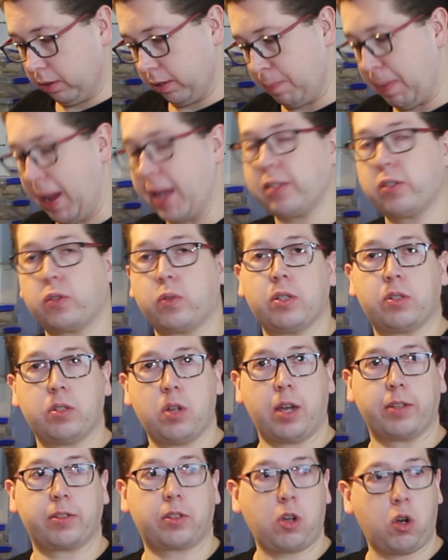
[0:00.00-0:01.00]
the pastry is
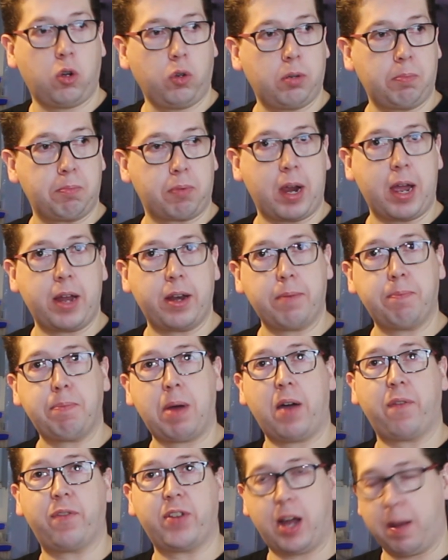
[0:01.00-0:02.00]
nice golden brown and
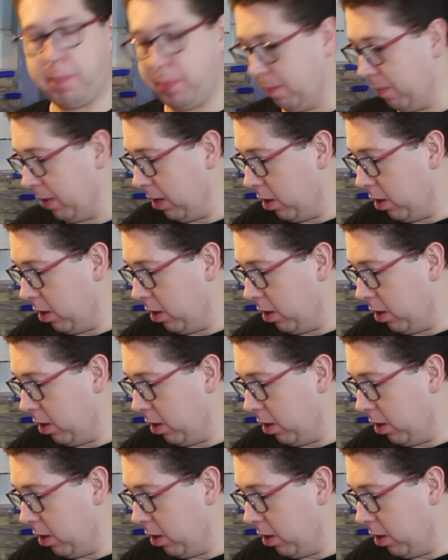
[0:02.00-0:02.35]
puffed up.